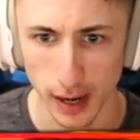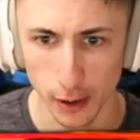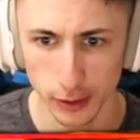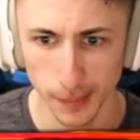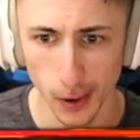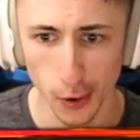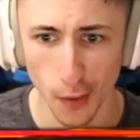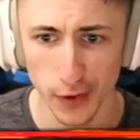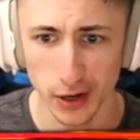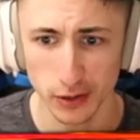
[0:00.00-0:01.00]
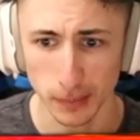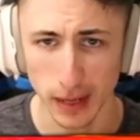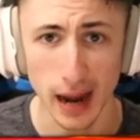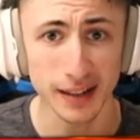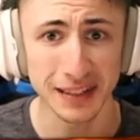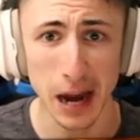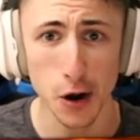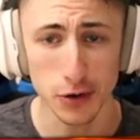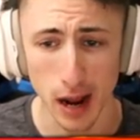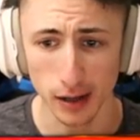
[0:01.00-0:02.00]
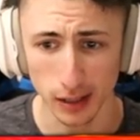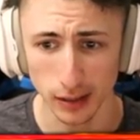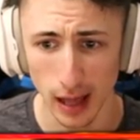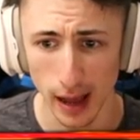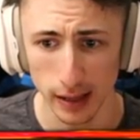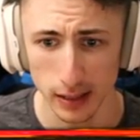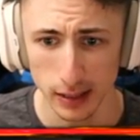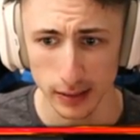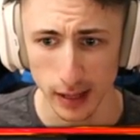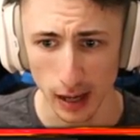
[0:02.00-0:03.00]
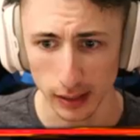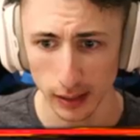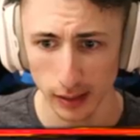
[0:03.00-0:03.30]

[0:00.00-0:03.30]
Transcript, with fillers: uh, I heard the murder over here, so I'm kind of scared, not going to lie. Not gonna